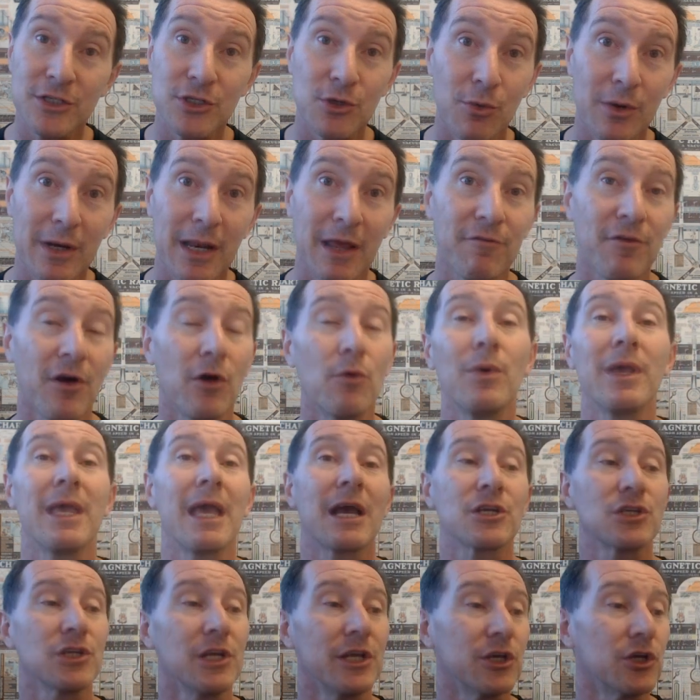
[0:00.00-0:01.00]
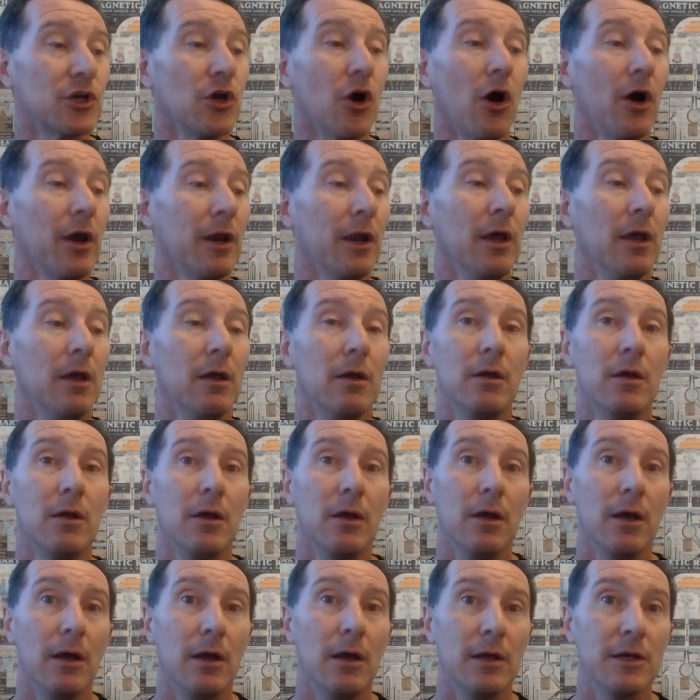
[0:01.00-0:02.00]
or whatever, we actually got
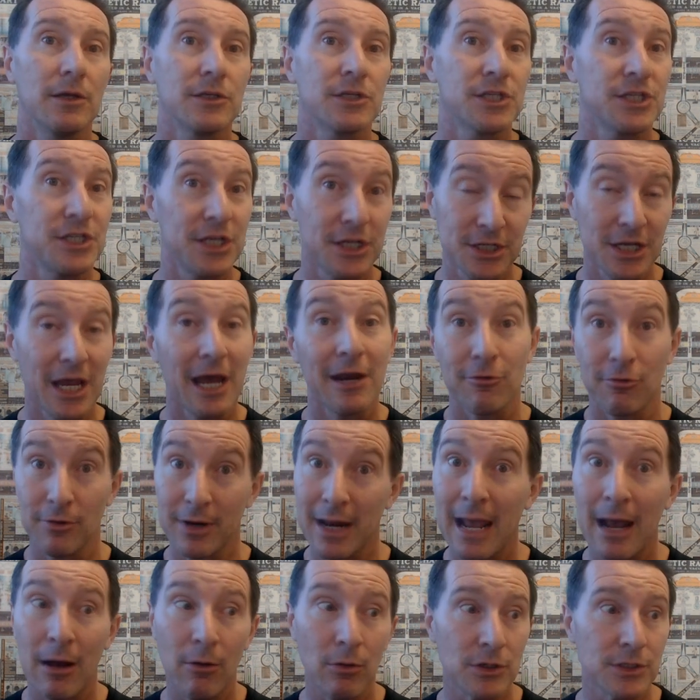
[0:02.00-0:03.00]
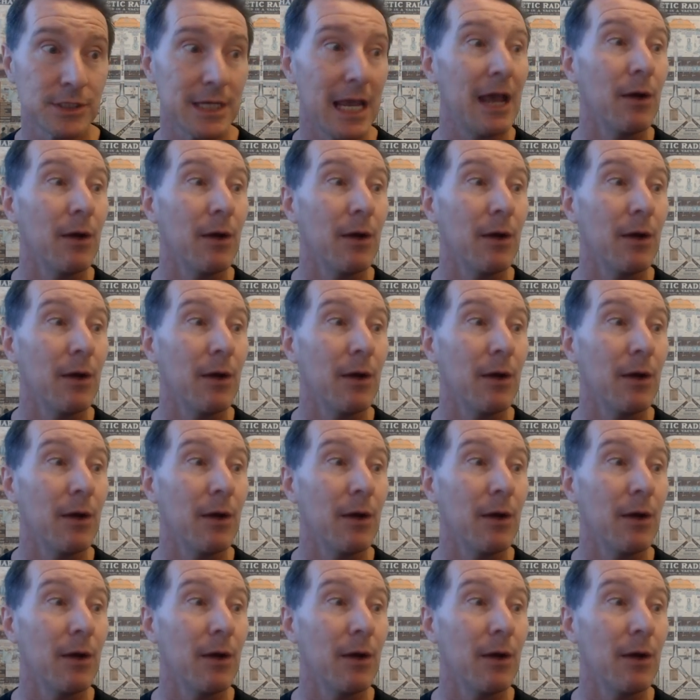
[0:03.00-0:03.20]
600 hours,